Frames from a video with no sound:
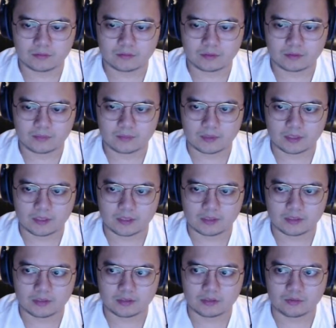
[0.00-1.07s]
Come on,
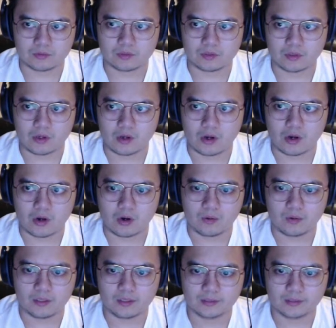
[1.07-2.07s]
this is so slow.